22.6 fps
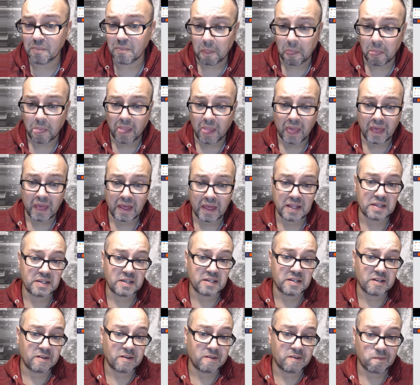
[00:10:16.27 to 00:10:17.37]

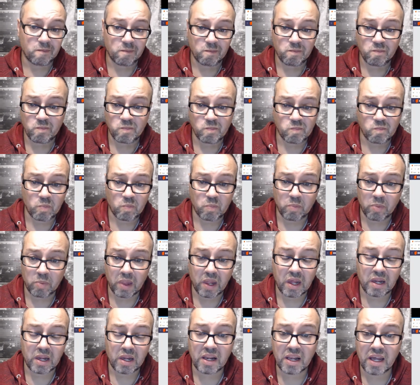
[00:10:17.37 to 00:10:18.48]
I
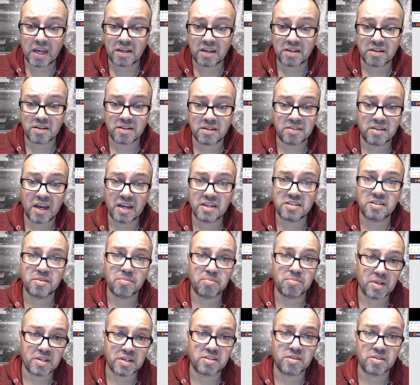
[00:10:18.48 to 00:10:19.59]
like dice and
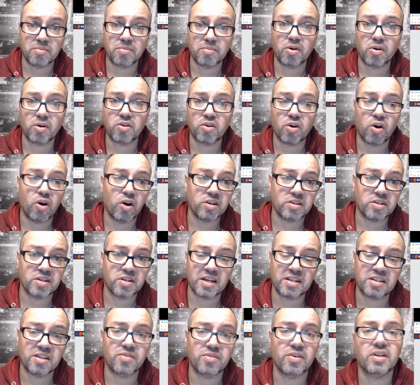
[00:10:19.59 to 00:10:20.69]
placing them on cards and
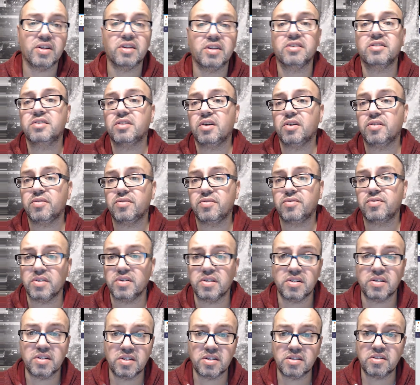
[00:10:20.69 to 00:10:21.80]
activating stuff.
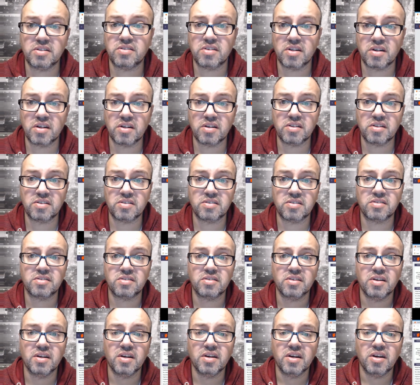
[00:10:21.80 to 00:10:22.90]
It's
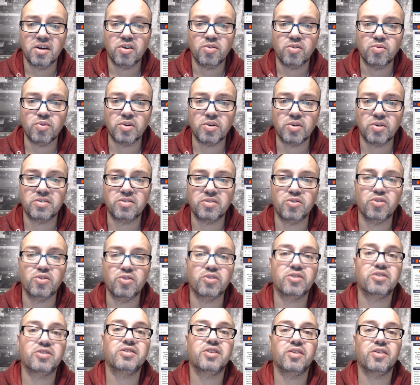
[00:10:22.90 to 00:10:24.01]
what good
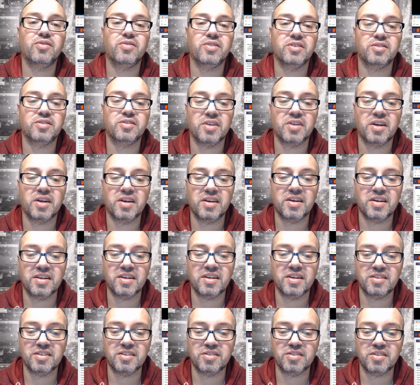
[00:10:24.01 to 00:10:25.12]
stuff is made